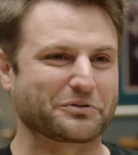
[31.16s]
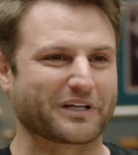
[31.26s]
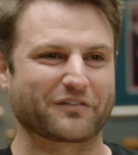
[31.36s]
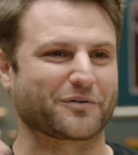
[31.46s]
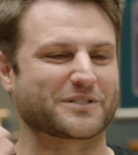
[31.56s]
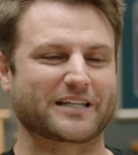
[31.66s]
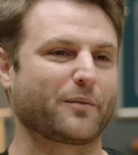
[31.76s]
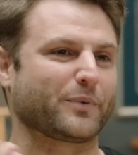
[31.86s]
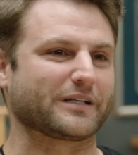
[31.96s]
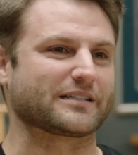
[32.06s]
doing that from
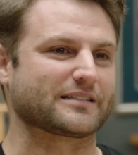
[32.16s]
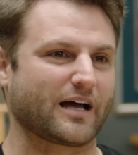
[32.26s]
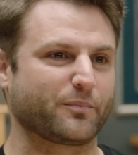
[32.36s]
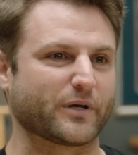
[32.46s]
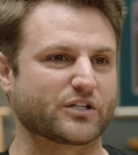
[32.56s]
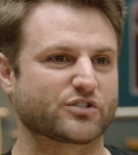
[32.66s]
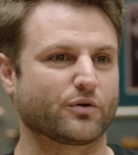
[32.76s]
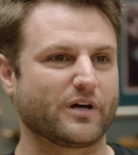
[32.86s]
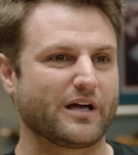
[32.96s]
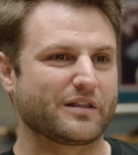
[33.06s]
stoplight to stoplight.
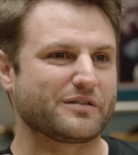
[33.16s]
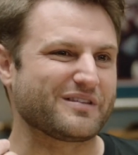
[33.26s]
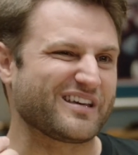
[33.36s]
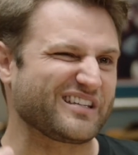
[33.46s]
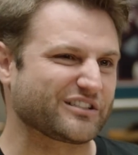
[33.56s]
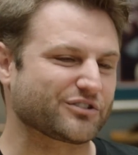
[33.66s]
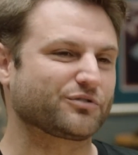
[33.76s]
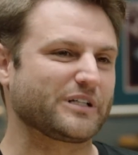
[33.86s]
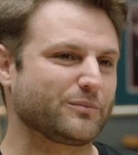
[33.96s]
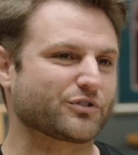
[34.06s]
So
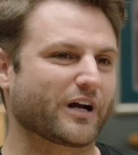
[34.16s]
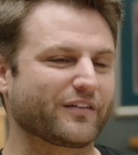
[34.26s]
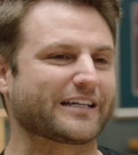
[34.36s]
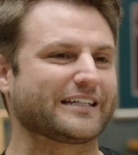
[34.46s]
extreme driving